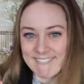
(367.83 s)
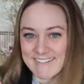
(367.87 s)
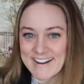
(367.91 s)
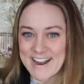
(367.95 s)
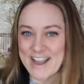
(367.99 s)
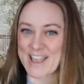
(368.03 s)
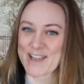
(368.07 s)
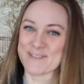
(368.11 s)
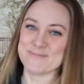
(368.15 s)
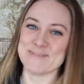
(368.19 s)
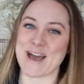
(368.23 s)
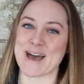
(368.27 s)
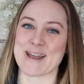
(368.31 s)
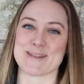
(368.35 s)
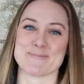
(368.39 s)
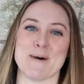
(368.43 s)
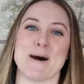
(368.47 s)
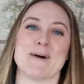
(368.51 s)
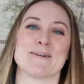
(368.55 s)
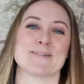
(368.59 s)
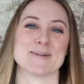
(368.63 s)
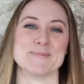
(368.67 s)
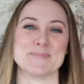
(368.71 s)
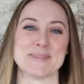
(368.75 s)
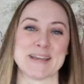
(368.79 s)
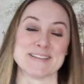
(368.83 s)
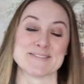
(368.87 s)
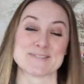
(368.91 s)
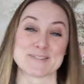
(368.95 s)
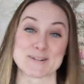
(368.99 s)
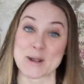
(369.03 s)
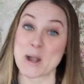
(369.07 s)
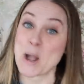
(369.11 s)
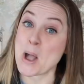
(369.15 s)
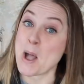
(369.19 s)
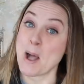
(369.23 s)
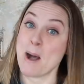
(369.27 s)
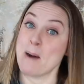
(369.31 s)
I am not a ballroom
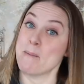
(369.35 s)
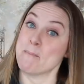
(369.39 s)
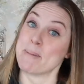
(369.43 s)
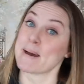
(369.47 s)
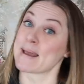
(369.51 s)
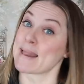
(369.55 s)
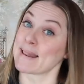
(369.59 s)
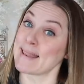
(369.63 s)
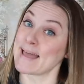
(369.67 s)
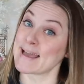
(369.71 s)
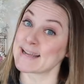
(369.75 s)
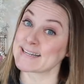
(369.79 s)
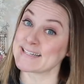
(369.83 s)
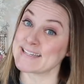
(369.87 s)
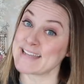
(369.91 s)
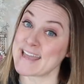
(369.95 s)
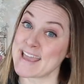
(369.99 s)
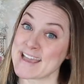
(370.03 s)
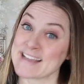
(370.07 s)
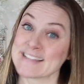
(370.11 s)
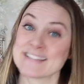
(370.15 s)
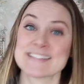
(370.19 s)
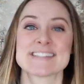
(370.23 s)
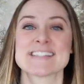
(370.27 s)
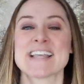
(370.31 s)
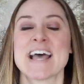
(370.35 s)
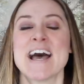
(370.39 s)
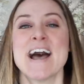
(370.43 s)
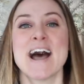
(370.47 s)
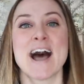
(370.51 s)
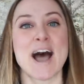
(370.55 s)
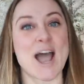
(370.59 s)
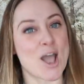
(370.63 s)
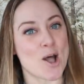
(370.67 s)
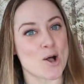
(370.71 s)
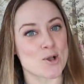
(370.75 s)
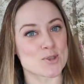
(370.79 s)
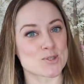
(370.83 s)
dancer, but I like to dance.
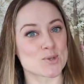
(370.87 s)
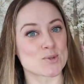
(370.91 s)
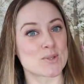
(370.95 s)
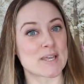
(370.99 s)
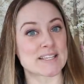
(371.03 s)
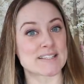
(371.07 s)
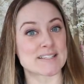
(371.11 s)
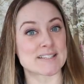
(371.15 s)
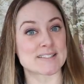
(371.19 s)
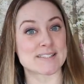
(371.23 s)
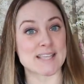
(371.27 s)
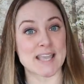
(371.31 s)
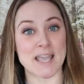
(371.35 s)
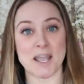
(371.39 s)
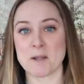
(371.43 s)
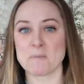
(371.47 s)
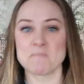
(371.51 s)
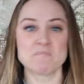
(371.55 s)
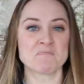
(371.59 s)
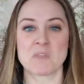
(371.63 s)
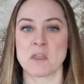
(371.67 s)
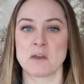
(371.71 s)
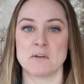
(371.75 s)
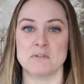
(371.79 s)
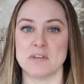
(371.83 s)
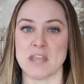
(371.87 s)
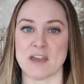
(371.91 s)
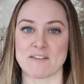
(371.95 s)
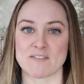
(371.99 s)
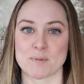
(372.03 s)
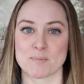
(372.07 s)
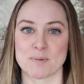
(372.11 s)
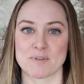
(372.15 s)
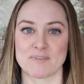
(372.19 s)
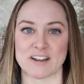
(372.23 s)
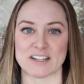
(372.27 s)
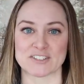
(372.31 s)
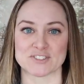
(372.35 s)
I also like to sing, never
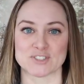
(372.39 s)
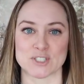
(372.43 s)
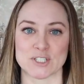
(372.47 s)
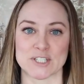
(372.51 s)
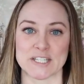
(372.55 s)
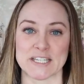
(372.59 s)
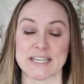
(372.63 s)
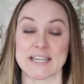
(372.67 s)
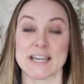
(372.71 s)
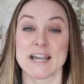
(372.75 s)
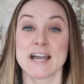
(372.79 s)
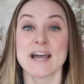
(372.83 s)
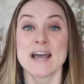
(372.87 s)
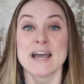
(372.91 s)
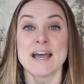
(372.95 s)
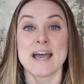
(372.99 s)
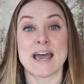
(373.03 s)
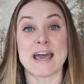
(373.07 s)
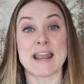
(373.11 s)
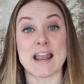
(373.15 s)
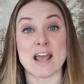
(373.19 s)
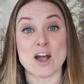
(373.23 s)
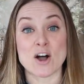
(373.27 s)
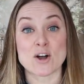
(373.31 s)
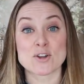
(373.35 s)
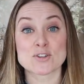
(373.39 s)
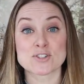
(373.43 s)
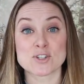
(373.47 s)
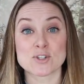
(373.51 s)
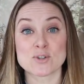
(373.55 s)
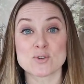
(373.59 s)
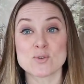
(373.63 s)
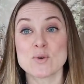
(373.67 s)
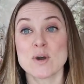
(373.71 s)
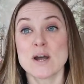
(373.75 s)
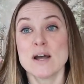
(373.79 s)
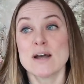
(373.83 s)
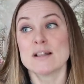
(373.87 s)
professionally. And I
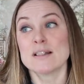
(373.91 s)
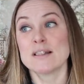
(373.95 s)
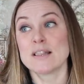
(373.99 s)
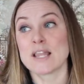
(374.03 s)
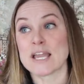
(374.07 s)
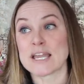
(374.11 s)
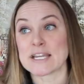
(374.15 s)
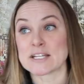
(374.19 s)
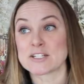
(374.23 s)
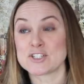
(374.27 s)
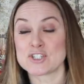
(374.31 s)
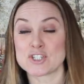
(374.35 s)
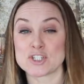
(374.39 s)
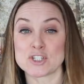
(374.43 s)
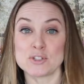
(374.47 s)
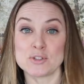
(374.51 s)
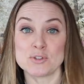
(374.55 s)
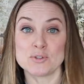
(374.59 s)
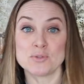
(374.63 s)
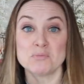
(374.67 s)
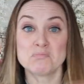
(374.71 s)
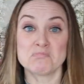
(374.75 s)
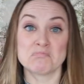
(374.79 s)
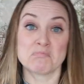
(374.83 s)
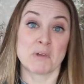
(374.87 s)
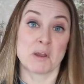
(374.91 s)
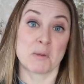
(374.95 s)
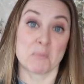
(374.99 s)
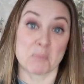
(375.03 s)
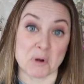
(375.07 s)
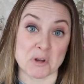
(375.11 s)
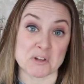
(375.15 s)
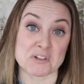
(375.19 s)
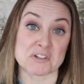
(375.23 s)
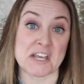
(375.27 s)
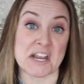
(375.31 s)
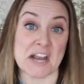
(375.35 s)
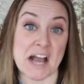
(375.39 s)
also like to
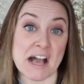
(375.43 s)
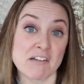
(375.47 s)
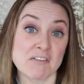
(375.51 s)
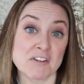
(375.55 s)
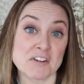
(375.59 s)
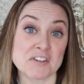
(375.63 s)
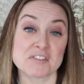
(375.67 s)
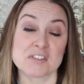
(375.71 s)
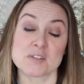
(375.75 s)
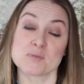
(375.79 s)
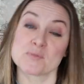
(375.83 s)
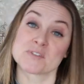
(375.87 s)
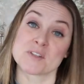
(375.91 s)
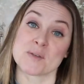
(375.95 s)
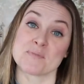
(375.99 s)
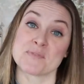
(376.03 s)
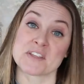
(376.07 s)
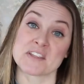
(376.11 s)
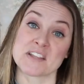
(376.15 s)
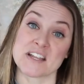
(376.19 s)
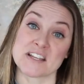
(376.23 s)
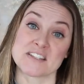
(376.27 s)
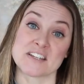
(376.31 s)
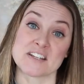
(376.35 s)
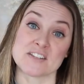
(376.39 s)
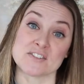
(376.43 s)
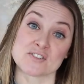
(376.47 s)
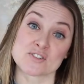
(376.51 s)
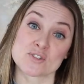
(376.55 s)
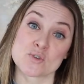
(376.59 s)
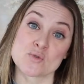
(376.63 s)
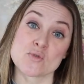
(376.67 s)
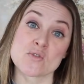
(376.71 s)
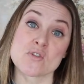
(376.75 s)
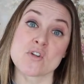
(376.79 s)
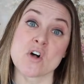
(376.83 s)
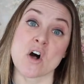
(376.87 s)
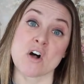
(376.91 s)
impersonate Elvis. It was something that I did in
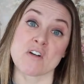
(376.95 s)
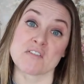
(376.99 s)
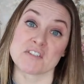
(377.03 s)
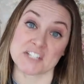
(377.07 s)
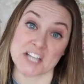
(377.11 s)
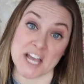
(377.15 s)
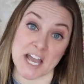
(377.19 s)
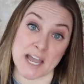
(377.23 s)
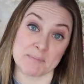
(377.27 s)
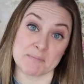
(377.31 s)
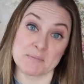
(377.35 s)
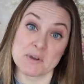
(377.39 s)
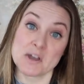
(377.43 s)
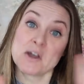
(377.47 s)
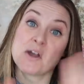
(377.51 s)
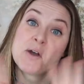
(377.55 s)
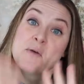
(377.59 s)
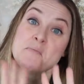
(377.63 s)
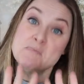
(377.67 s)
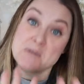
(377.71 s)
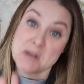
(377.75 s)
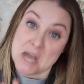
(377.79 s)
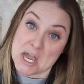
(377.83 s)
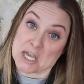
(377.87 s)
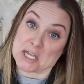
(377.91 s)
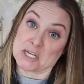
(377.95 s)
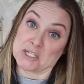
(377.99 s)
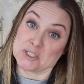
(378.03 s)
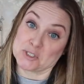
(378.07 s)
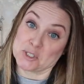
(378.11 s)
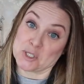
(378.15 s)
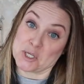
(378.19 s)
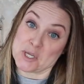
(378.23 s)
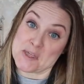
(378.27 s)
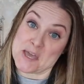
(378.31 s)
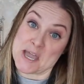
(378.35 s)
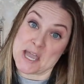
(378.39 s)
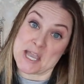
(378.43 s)
school all the time. I'm not gonna
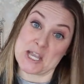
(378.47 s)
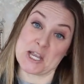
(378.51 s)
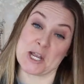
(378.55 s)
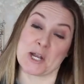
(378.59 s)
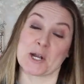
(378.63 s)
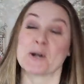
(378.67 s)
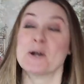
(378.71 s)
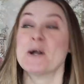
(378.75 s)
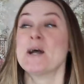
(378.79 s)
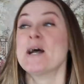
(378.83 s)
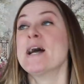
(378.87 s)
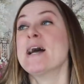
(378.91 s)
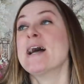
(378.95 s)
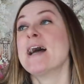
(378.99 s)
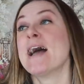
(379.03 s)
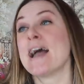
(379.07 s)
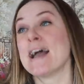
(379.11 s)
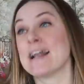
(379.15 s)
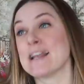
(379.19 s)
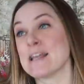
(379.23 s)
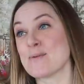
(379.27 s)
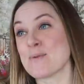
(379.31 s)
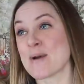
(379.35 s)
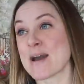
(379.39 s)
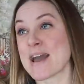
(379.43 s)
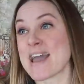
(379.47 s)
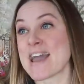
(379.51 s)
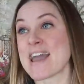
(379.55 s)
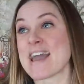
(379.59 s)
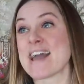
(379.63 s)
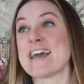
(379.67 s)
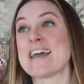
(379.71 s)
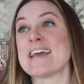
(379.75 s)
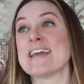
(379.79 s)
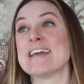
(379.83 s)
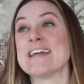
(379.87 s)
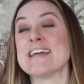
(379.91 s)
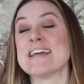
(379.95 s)
show you that here.
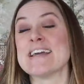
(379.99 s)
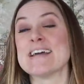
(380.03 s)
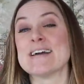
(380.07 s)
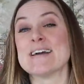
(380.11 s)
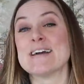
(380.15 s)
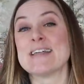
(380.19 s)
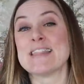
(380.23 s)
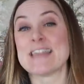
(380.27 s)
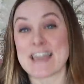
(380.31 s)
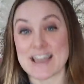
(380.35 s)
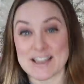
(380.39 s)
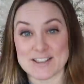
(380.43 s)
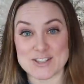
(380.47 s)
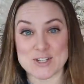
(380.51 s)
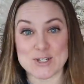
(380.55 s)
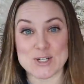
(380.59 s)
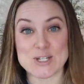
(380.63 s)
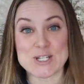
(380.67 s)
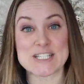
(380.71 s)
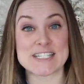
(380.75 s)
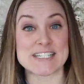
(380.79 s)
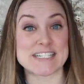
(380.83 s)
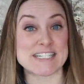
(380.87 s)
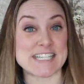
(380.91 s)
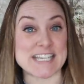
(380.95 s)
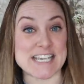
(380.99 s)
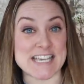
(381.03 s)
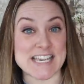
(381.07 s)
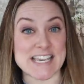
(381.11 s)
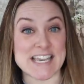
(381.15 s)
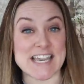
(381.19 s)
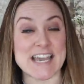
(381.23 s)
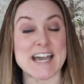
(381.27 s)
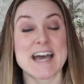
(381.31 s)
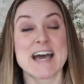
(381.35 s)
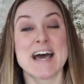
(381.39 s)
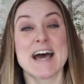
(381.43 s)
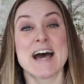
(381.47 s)
Anyway, the answer is
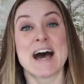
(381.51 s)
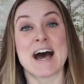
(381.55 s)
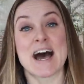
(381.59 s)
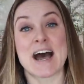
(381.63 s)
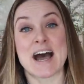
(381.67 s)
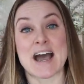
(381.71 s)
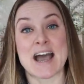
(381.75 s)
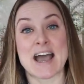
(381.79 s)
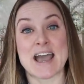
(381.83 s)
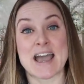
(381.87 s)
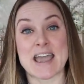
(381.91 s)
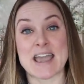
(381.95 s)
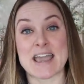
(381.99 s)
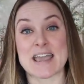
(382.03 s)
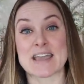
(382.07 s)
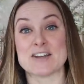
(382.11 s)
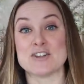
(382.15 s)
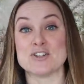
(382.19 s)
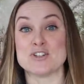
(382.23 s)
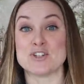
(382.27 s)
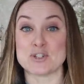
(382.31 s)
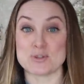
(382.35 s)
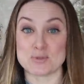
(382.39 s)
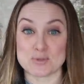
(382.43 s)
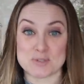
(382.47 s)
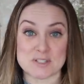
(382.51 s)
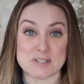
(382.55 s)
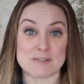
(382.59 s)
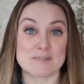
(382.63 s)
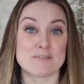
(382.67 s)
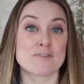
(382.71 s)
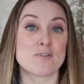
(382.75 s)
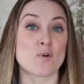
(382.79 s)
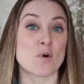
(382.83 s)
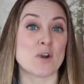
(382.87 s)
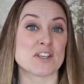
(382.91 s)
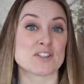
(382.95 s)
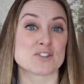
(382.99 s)
D. I do
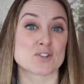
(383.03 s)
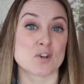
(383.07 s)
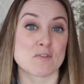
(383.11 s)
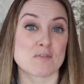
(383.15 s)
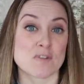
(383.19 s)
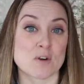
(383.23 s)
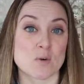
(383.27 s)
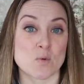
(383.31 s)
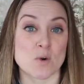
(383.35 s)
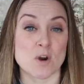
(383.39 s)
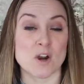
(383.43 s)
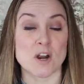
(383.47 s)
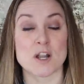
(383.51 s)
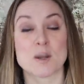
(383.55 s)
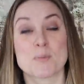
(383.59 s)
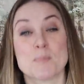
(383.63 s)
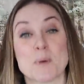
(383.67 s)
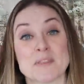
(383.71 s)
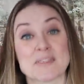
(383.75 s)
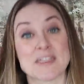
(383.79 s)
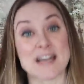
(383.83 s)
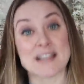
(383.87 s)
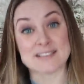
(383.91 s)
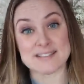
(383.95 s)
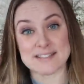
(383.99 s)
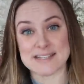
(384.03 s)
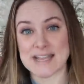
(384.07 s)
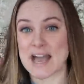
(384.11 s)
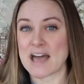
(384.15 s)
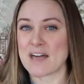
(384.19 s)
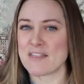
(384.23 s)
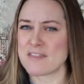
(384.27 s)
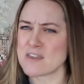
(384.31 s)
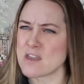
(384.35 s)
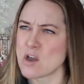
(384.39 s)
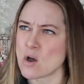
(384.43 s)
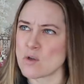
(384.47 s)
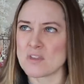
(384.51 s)
some voiceover work, but that's
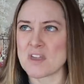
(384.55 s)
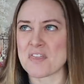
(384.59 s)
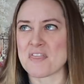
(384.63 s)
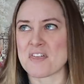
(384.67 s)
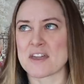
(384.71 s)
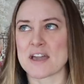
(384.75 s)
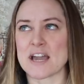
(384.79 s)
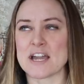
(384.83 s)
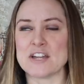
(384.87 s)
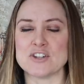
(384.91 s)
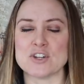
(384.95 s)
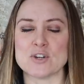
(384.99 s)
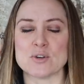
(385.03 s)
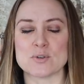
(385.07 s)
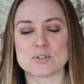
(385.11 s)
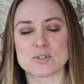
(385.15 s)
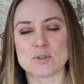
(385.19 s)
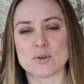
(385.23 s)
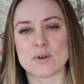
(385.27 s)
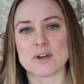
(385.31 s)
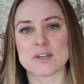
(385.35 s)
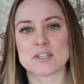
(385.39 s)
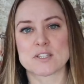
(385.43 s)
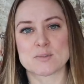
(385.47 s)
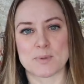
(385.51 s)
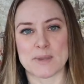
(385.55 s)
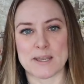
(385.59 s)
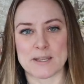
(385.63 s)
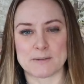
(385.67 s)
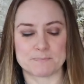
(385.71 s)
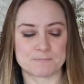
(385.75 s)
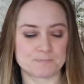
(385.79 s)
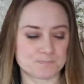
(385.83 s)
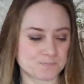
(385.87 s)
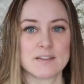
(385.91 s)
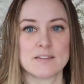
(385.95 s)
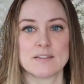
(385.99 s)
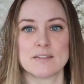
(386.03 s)
not the only thing I do, so I'll explain.
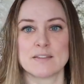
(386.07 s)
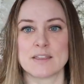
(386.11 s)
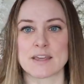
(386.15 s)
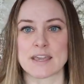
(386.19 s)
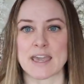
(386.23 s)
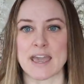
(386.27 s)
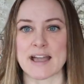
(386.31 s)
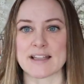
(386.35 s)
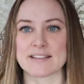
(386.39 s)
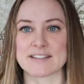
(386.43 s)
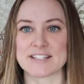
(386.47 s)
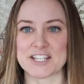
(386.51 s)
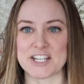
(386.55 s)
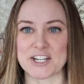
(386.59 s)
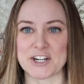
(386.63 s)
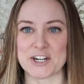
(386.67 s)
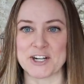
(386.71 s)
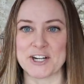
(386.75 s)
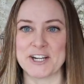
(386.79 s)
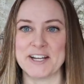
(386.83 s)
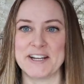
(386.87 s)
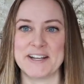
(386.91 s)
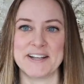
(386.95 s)
The cat's here.